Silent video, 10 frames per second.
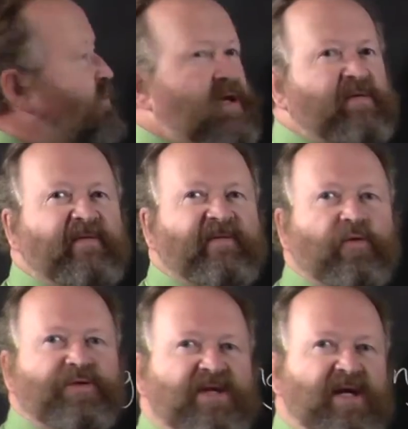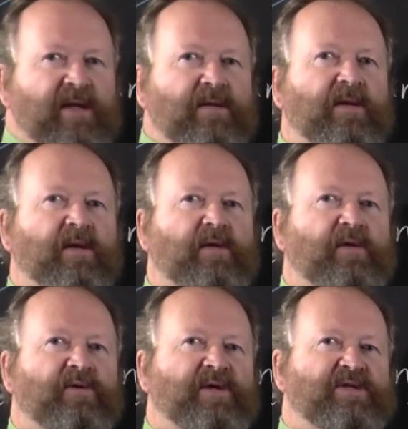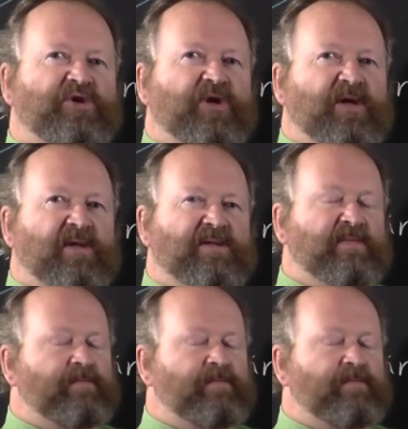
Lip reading: had 14 on his shirt.